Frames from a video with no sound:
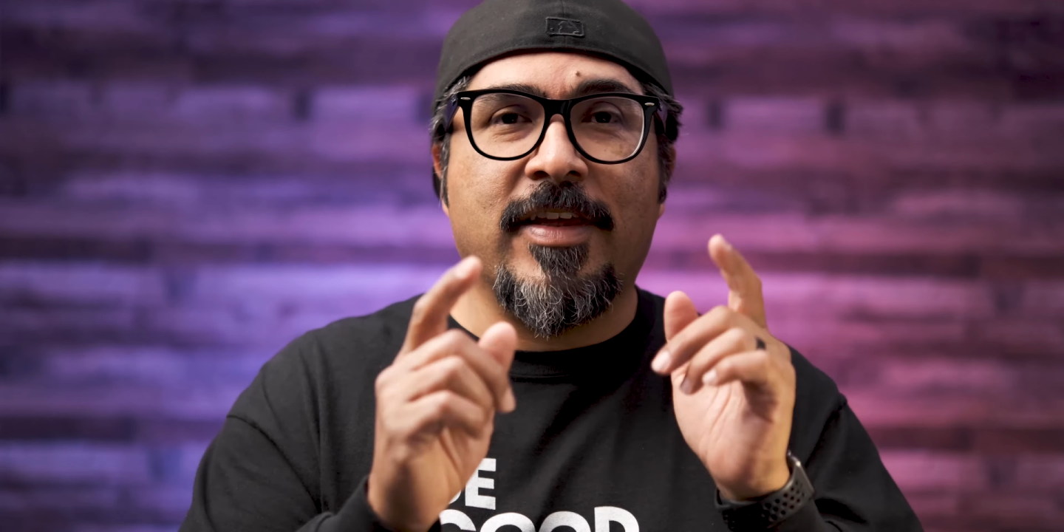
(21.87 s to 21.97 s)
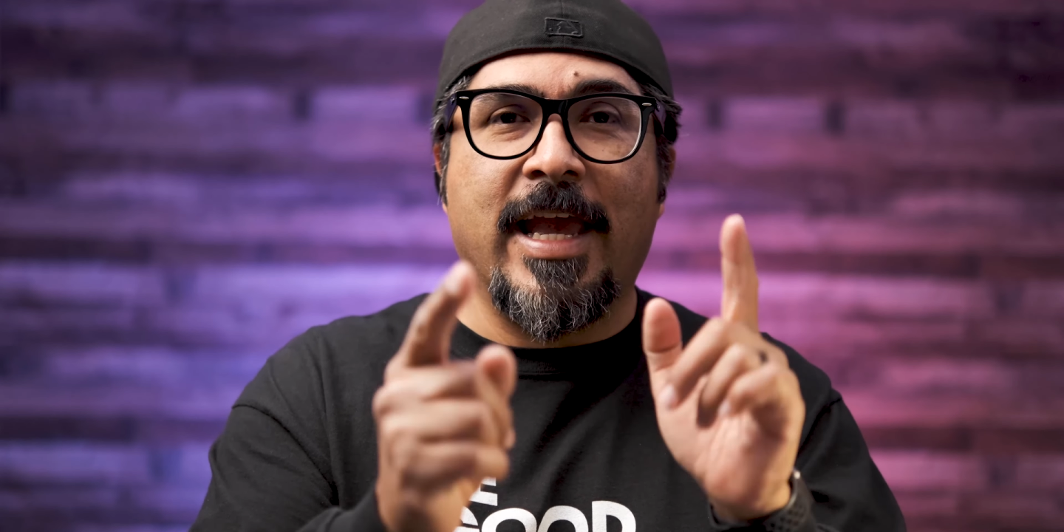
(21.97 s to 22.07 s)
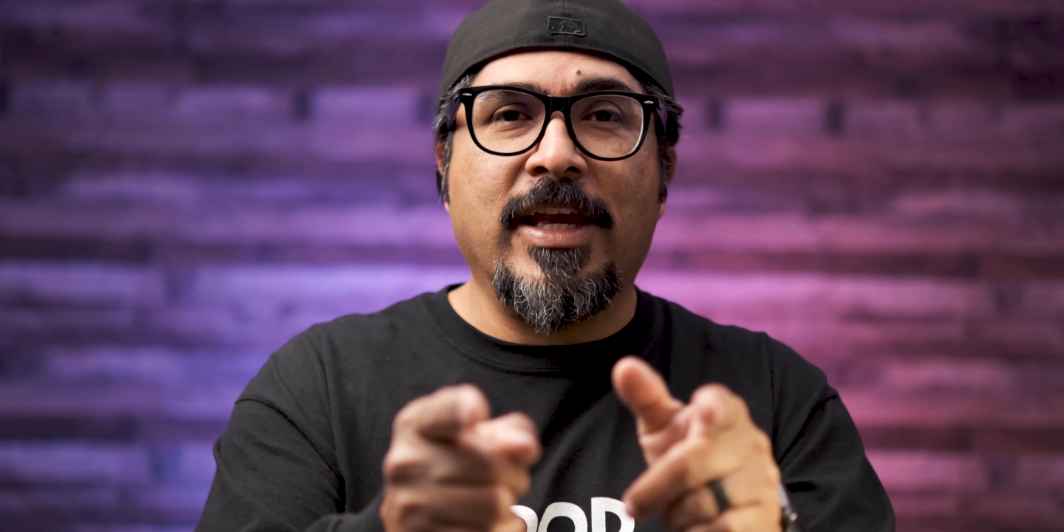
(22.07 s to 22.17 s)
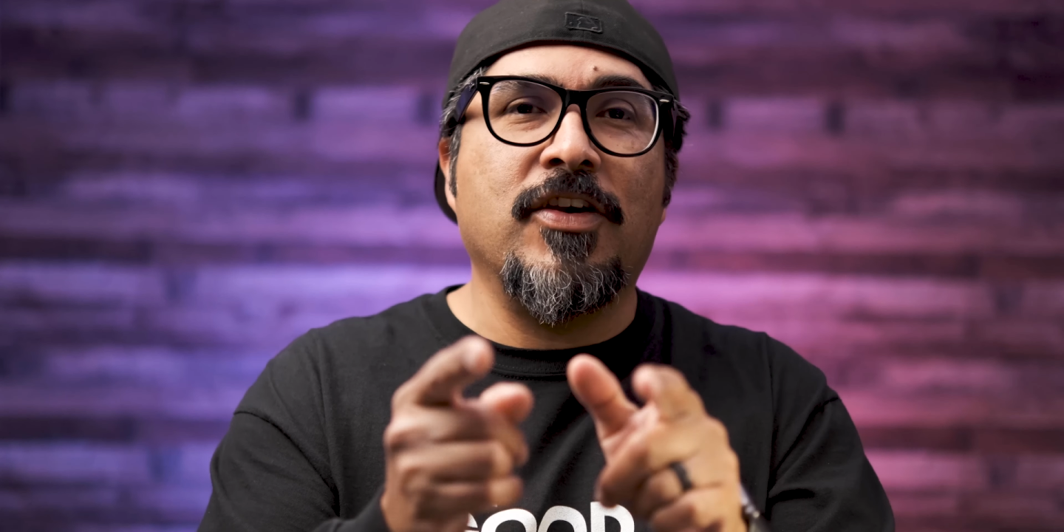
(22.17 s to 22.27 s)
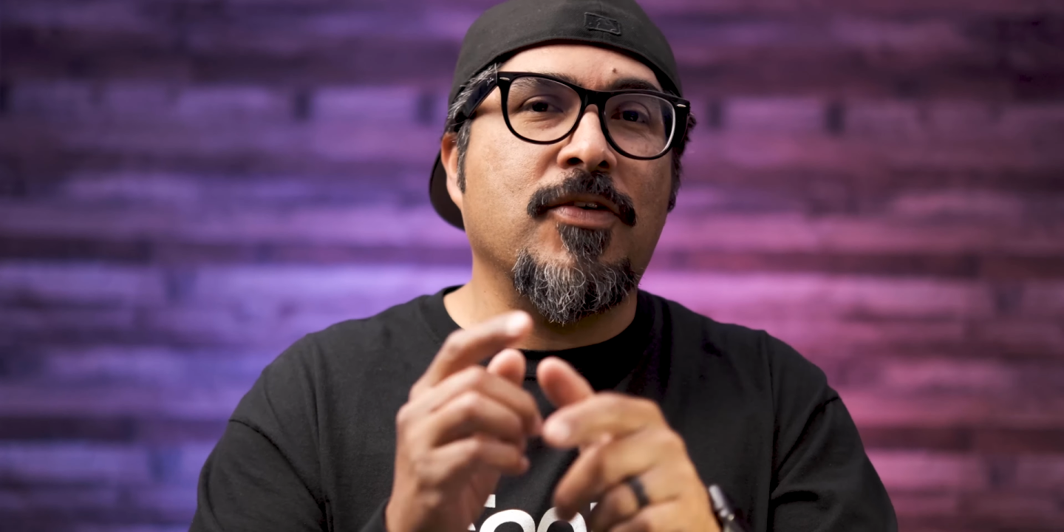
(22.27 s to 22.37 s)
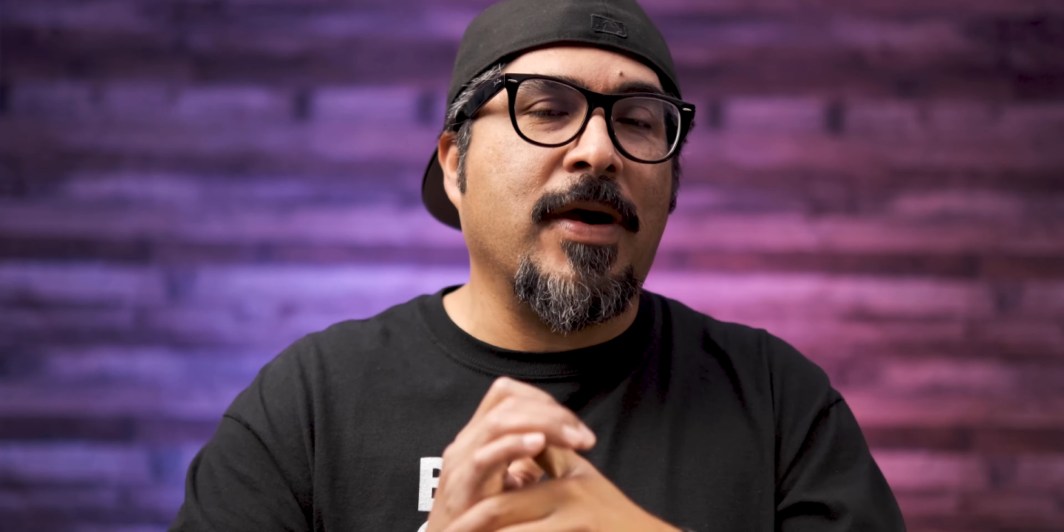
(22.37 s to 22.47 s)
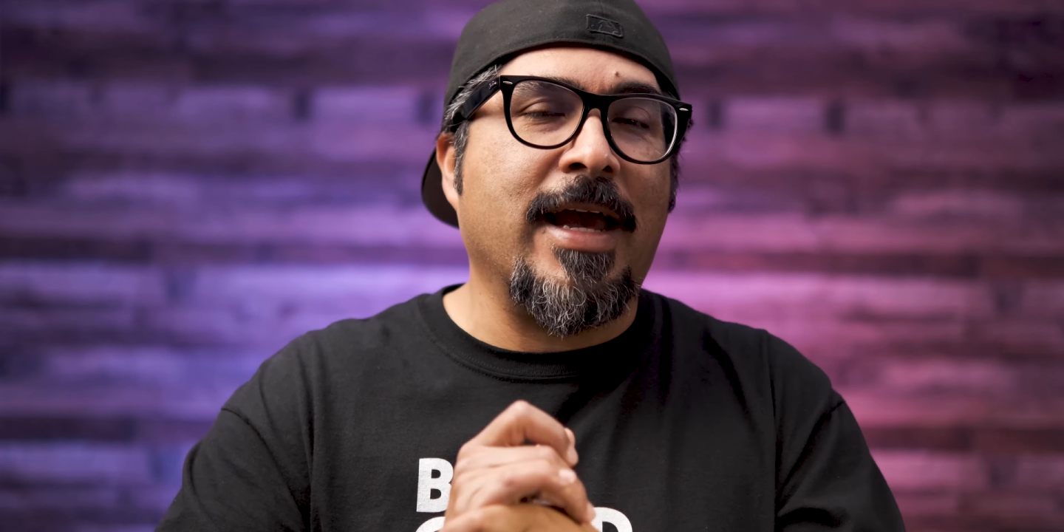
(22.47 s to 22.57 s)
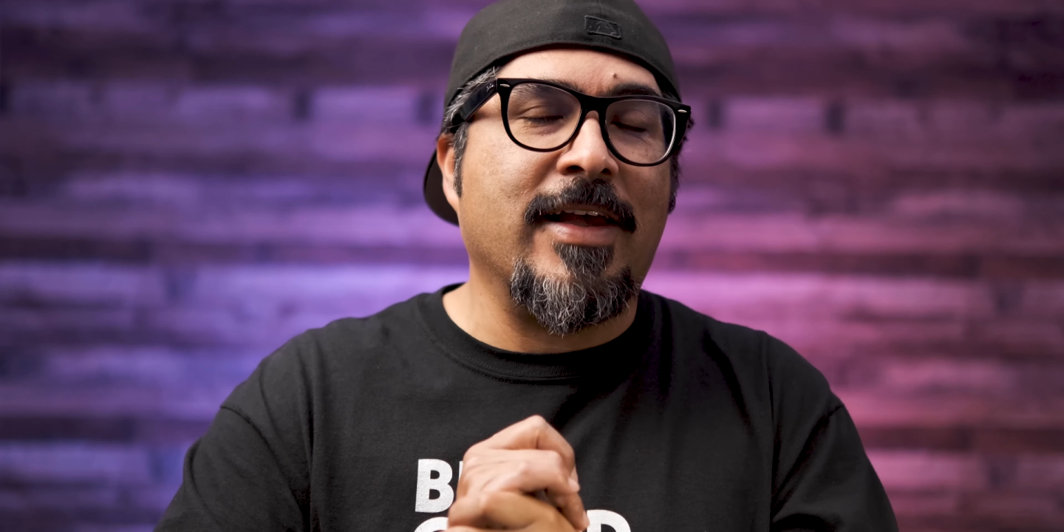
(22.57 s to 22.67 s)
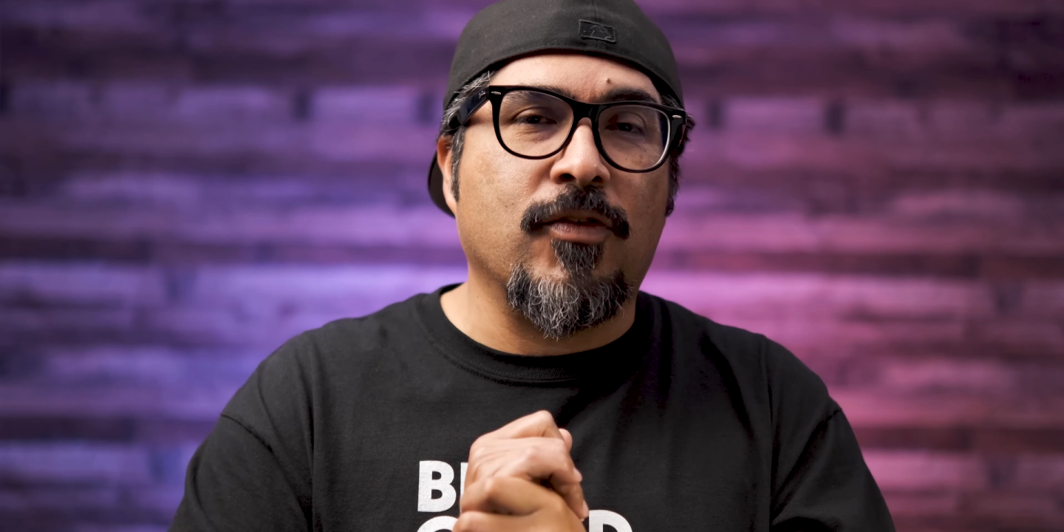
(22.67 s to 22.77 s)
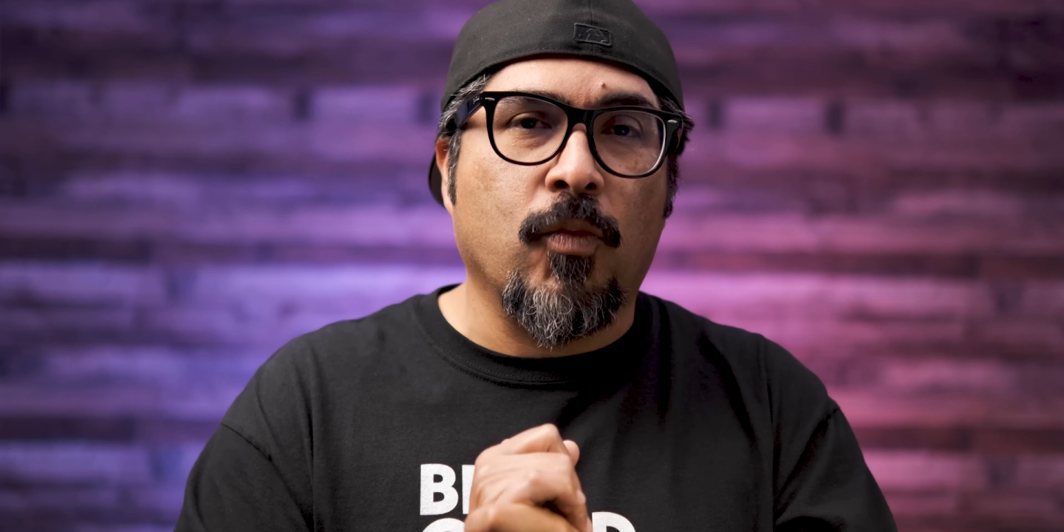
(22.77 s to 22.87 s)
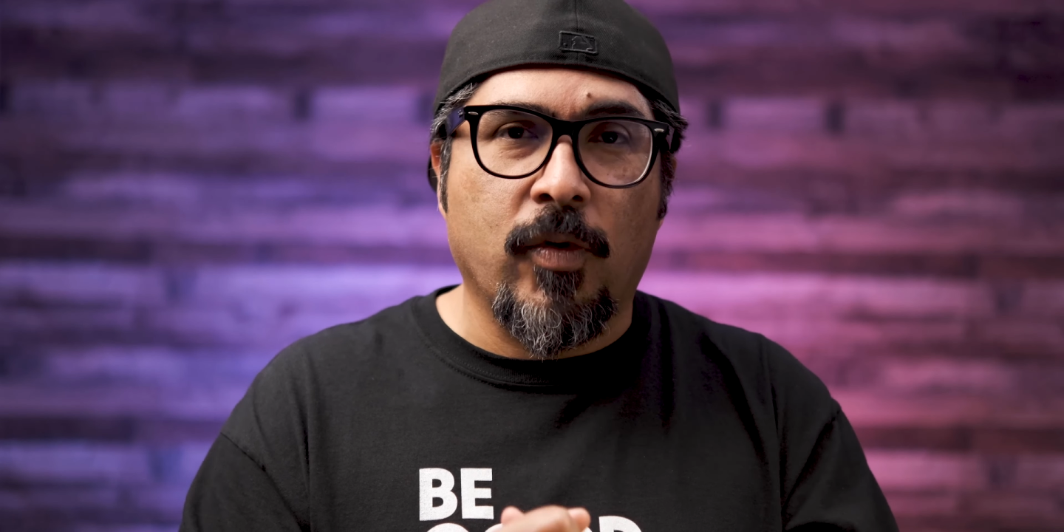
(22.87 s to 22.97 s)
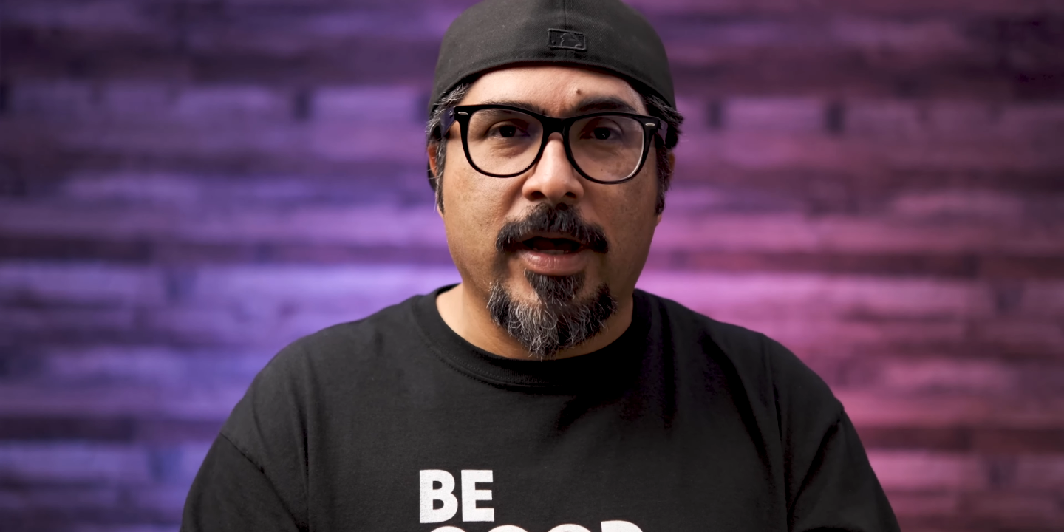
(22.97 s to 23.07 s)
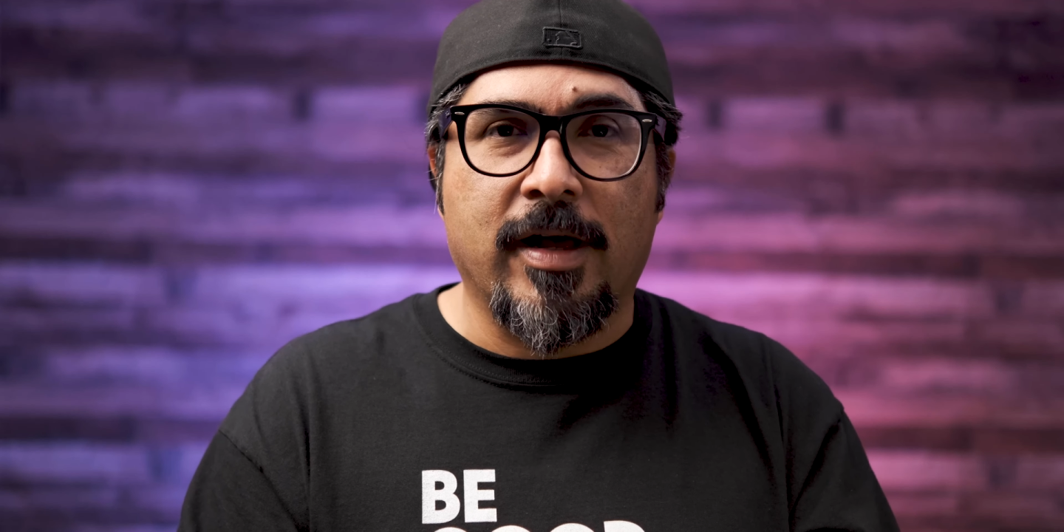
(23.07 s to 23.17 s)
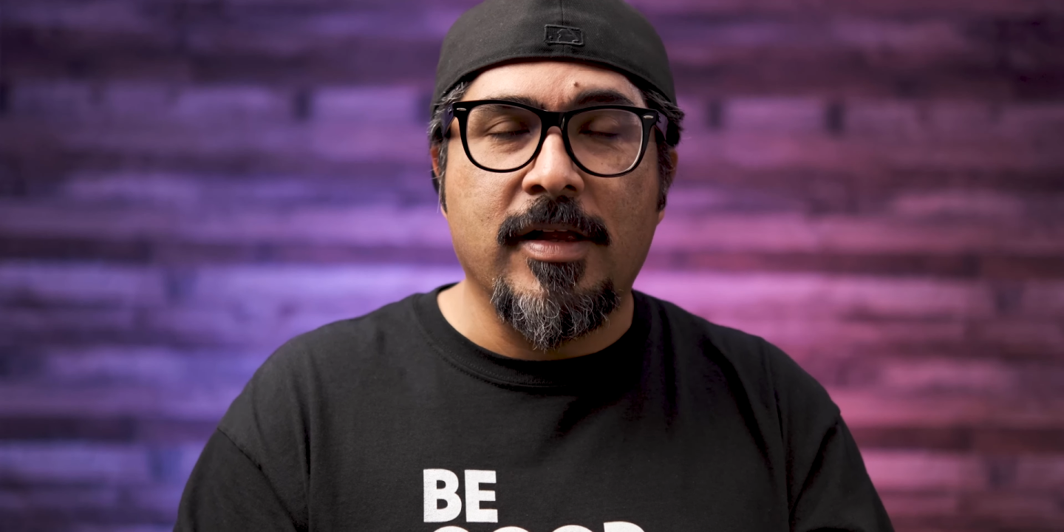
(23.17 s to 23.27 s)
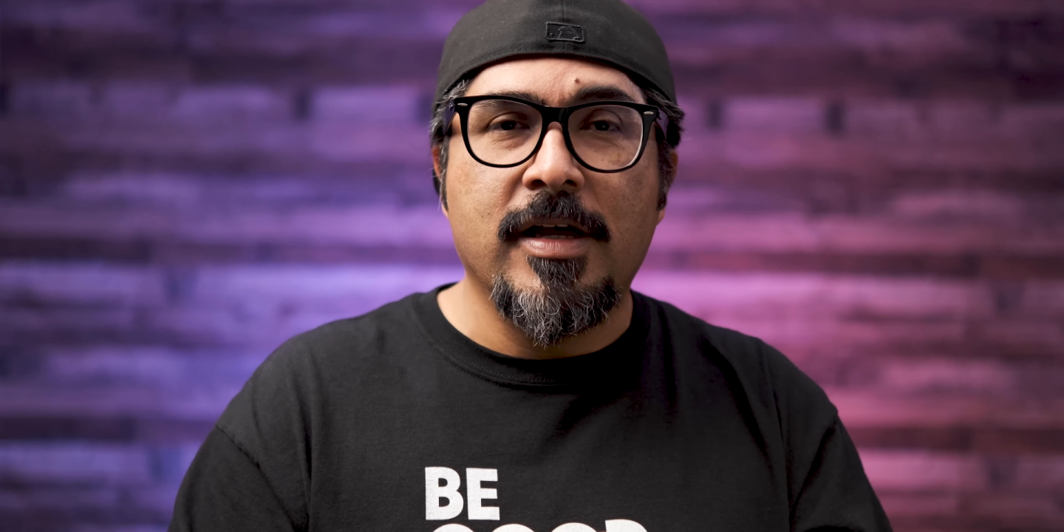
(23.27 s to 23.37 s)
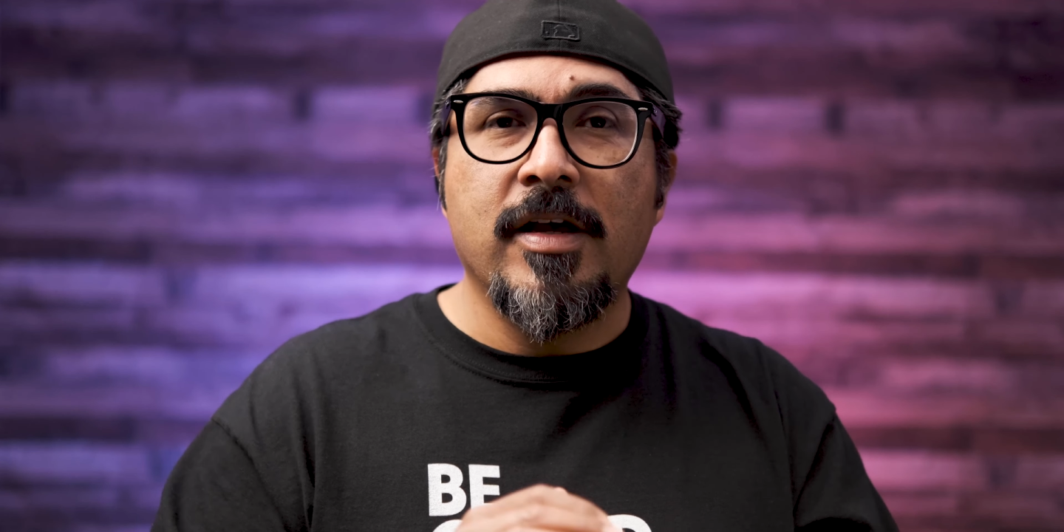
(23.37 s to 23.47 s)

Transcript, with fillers: thank you as well.